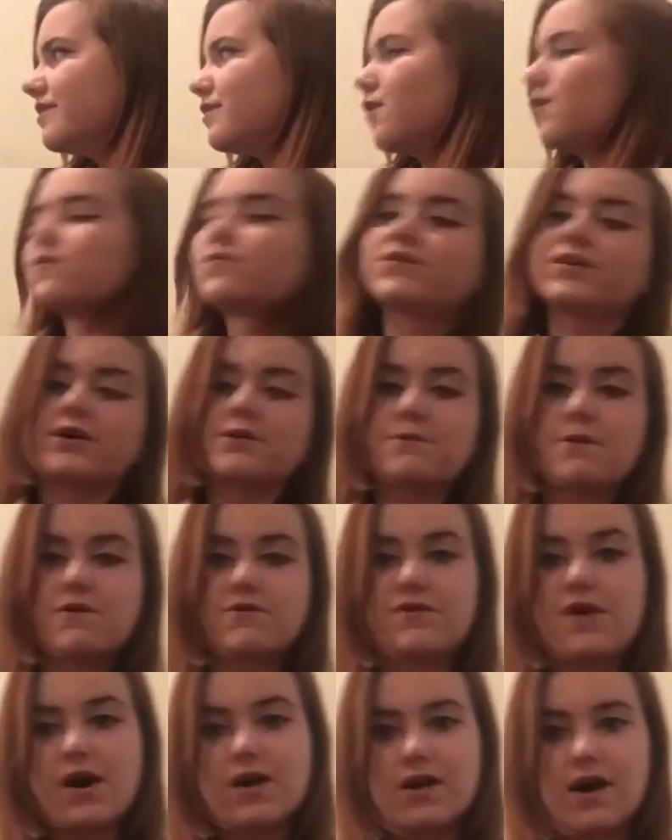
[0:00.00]
Hopefully it
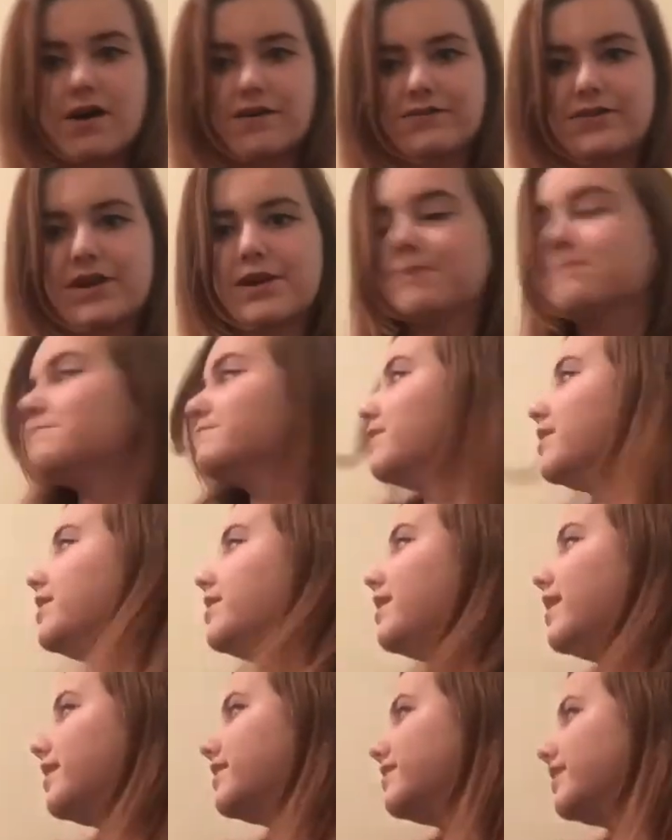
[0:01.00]
won't fall off there, but
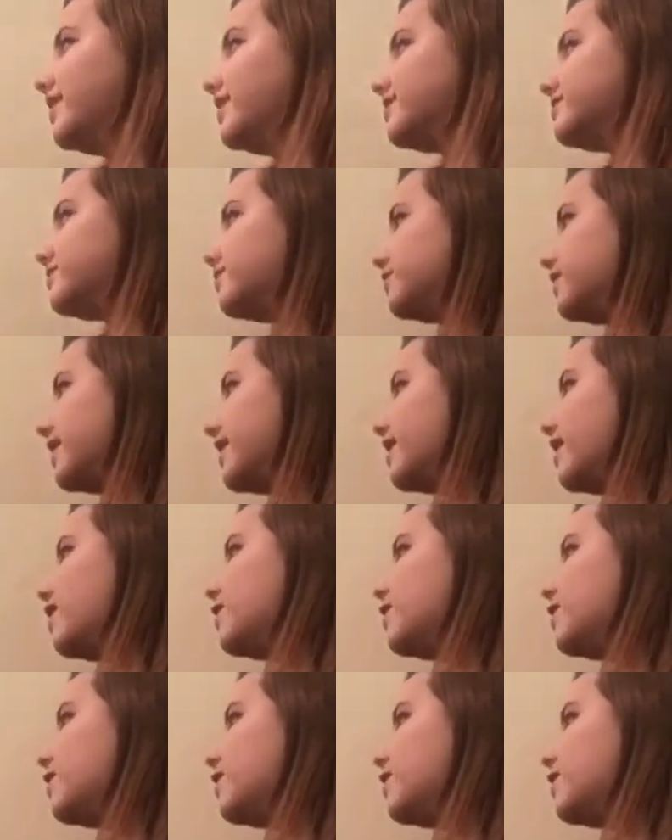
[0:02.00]
I think it's okay.